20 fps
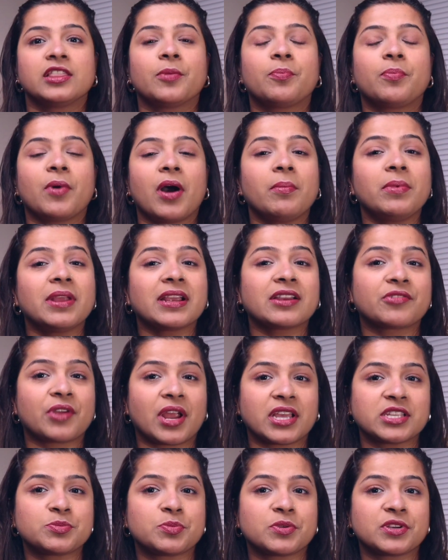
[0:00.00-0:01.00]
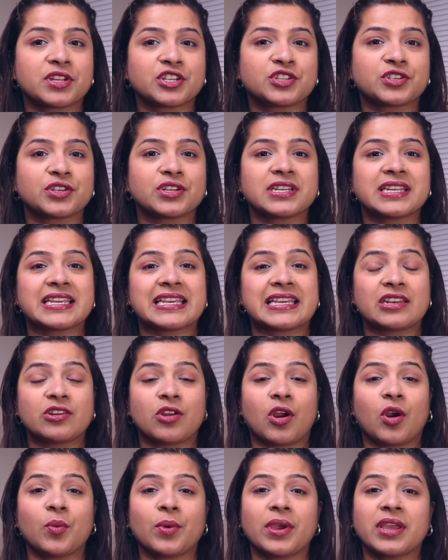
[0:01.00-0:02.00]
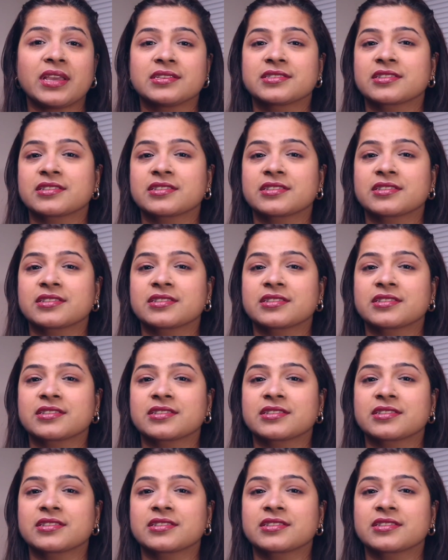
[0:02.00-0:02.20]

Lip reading: The public transportation in Norway